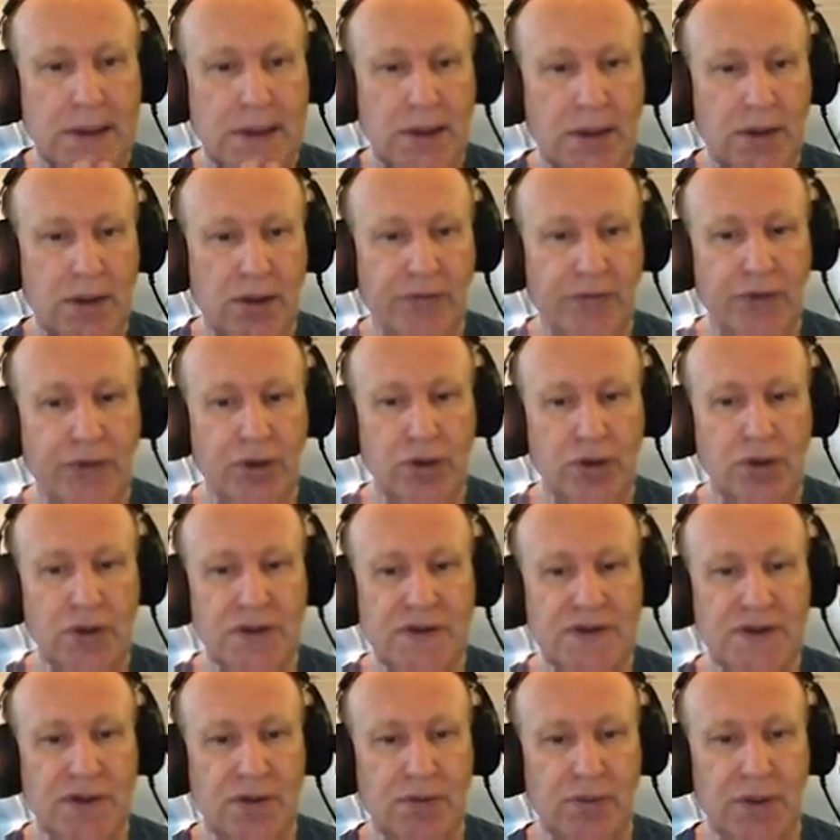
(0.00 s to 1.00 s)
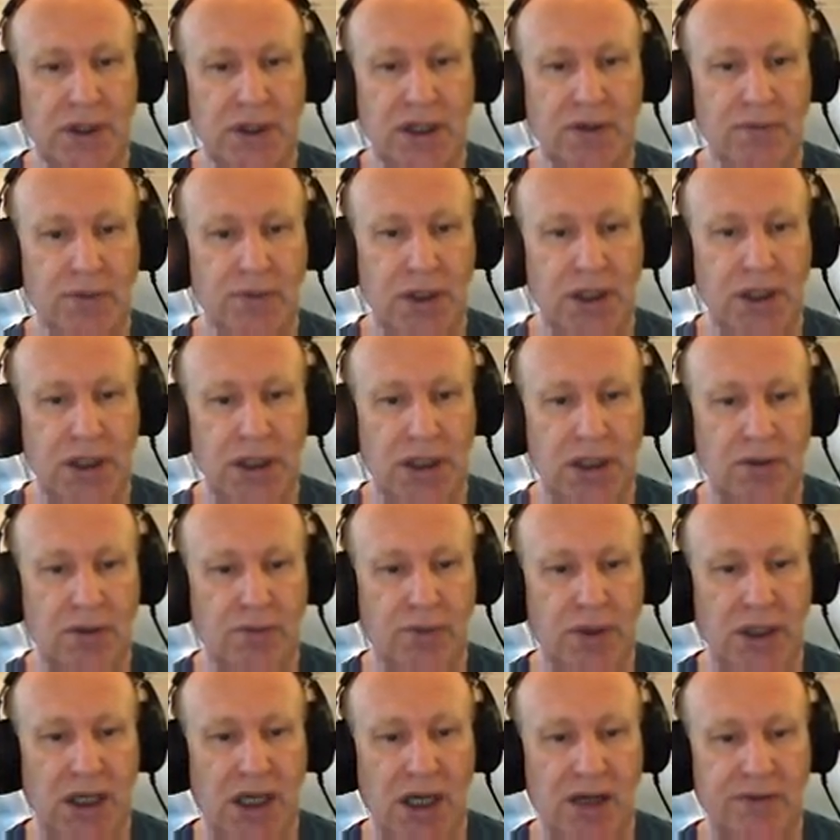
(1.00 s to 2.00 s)
Of course, we
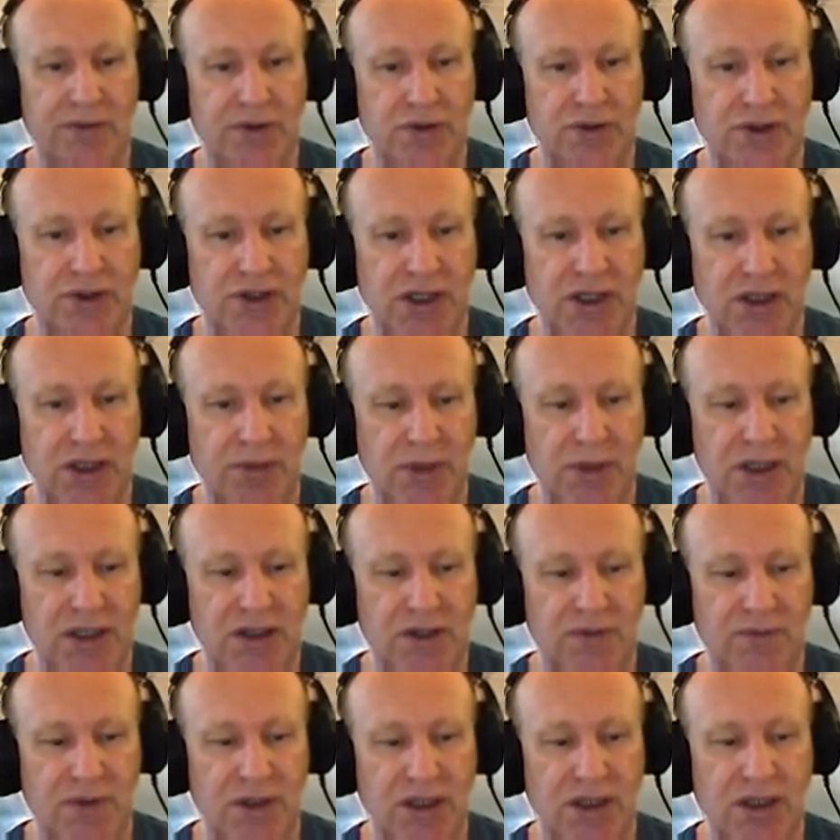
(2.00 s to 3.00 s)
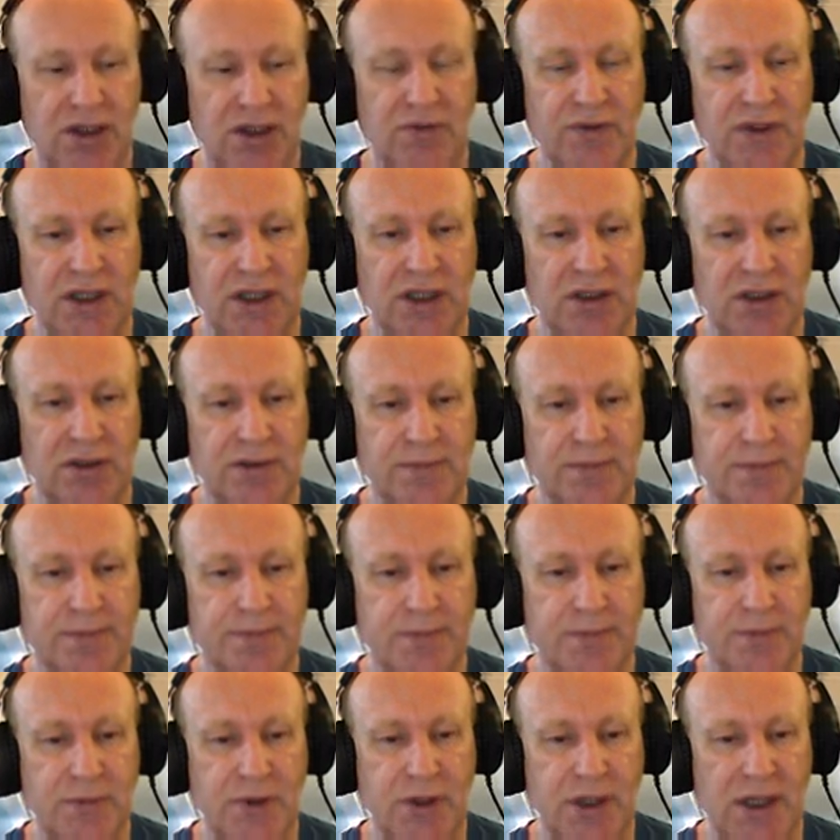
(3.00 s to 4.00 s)
have to checkmate with a queen,
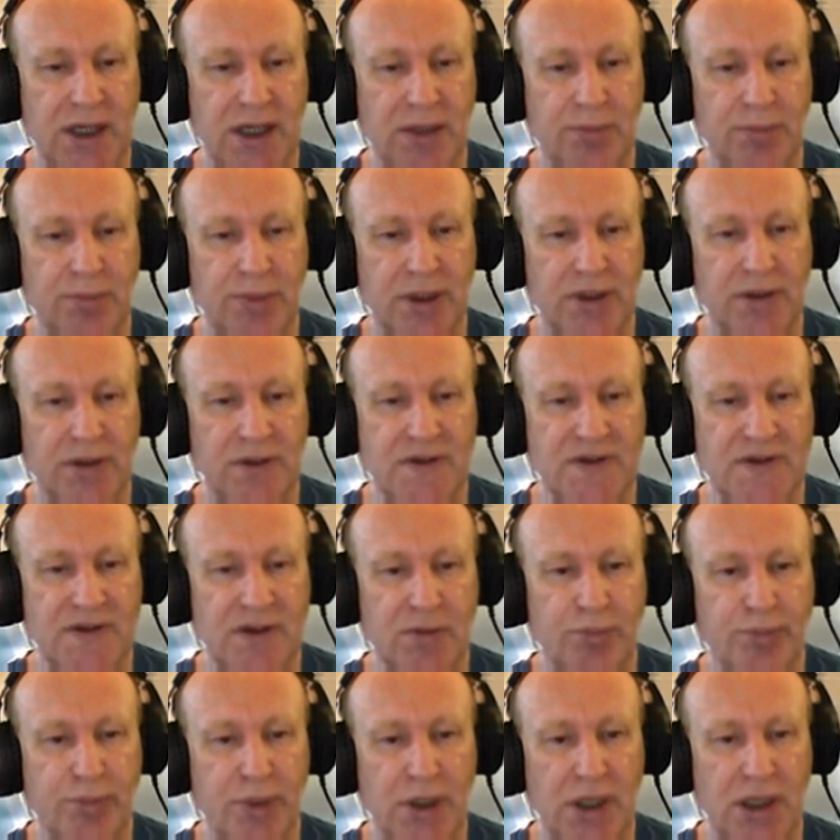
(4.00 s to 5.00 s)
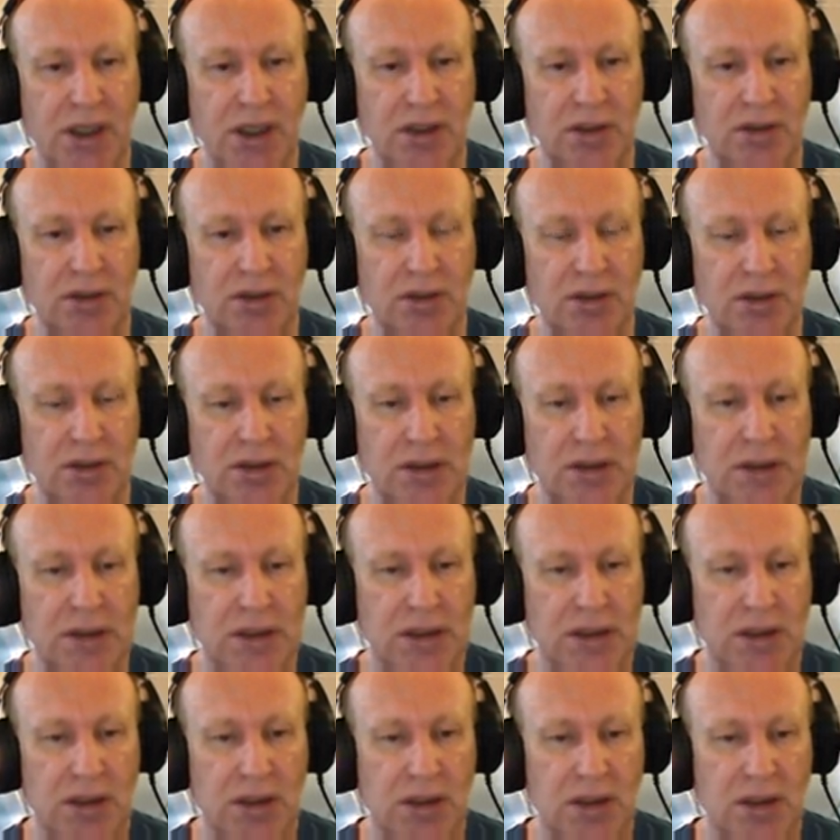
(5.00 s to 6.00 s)
right? Because the pawn
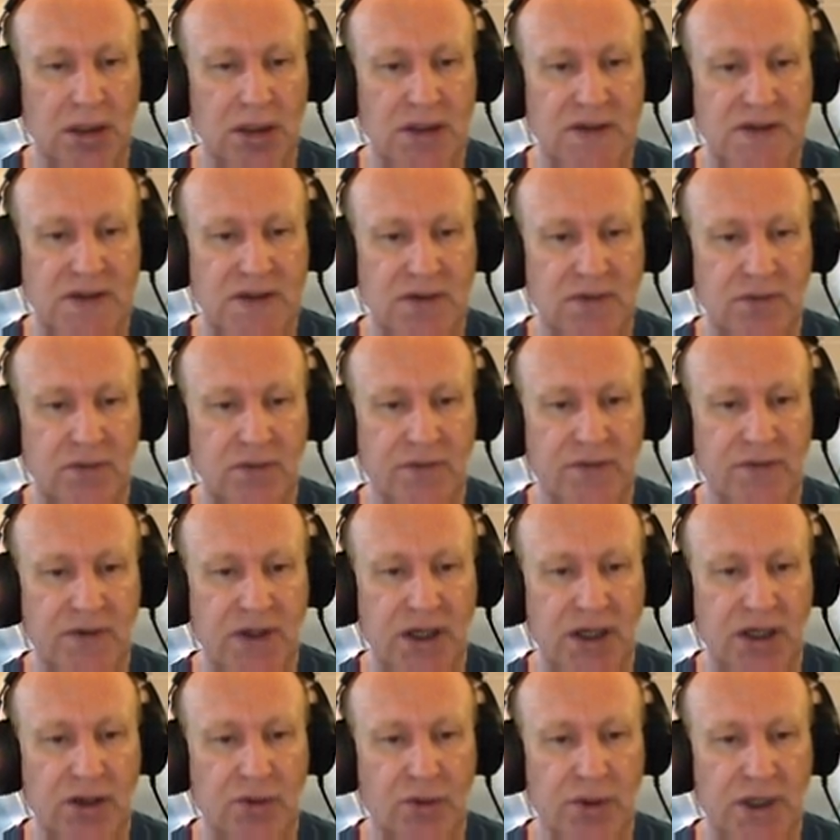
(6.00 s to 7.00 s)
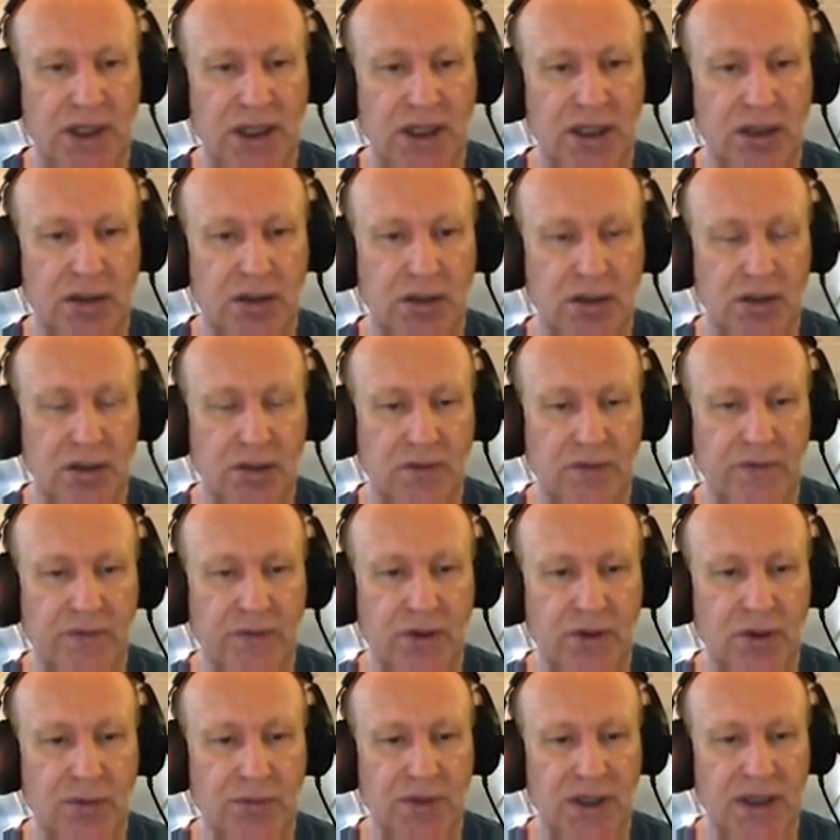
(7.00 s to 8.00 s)
is too far away
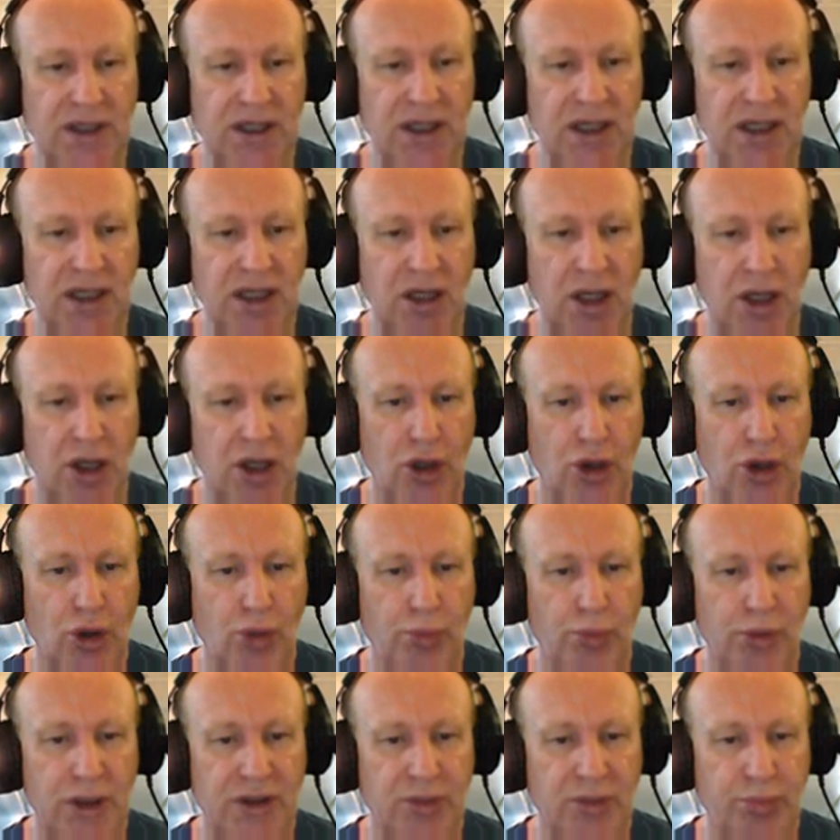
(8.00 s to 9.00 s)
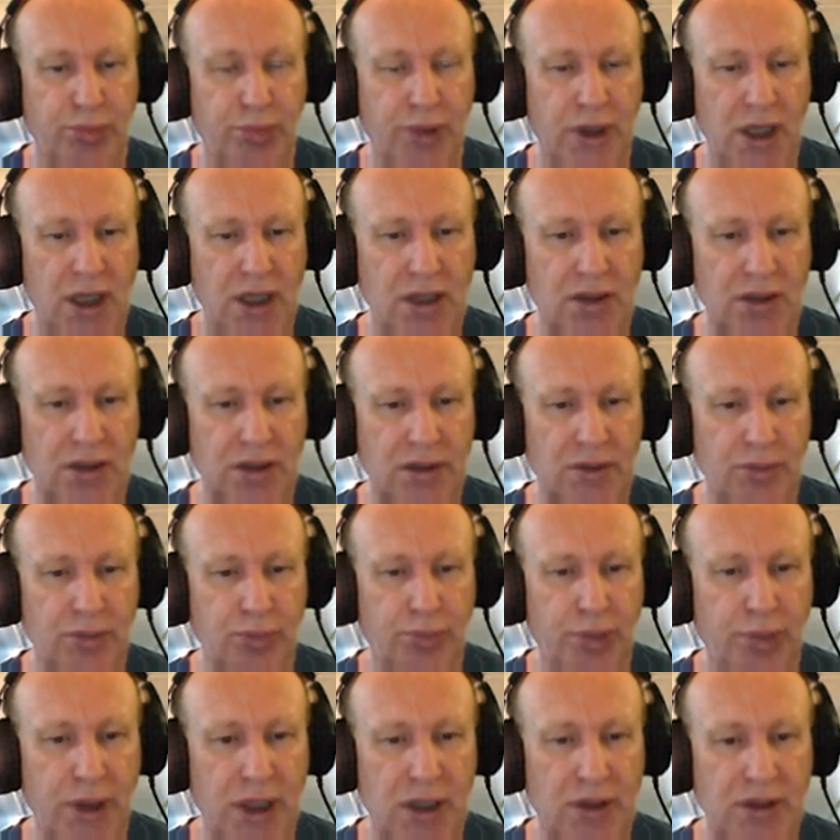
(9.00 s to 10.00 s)
from the king, but the
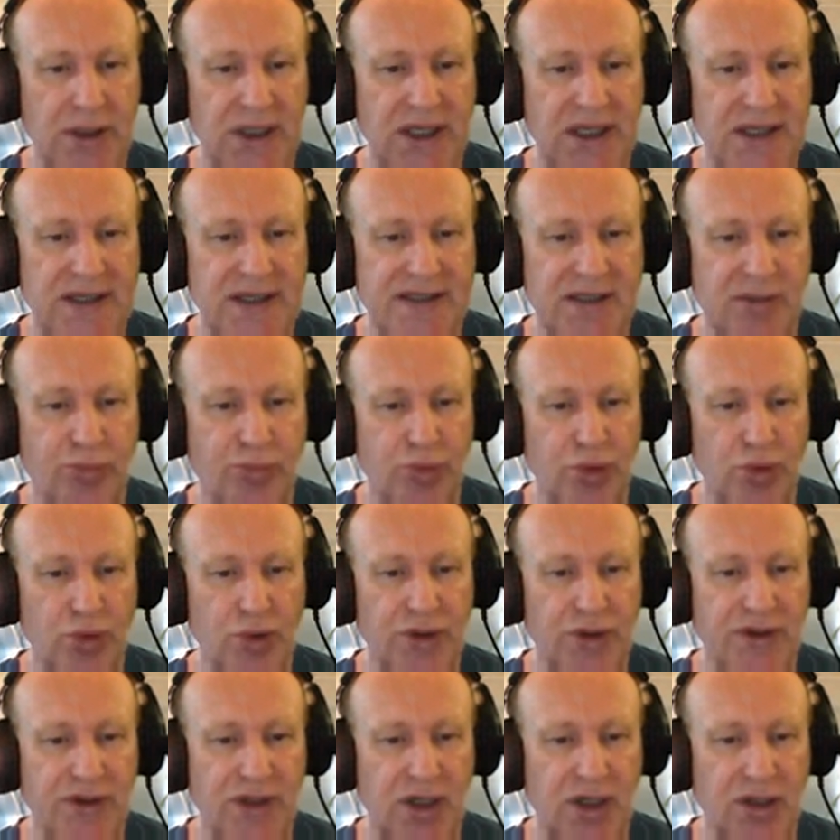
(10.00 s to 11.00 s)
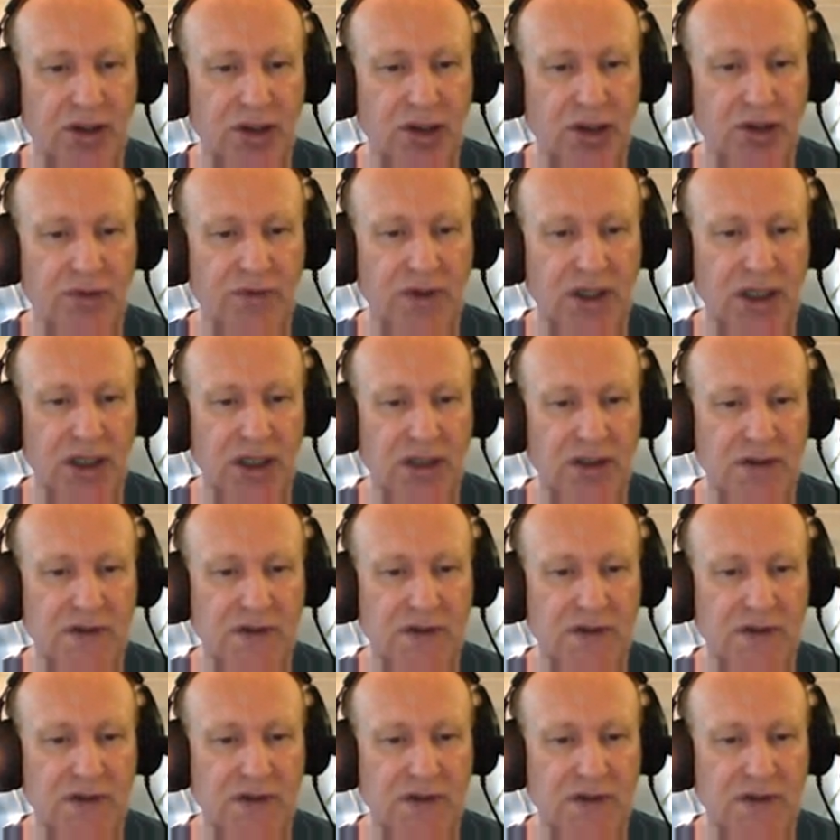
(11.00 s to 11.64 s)
pawn can support our queen.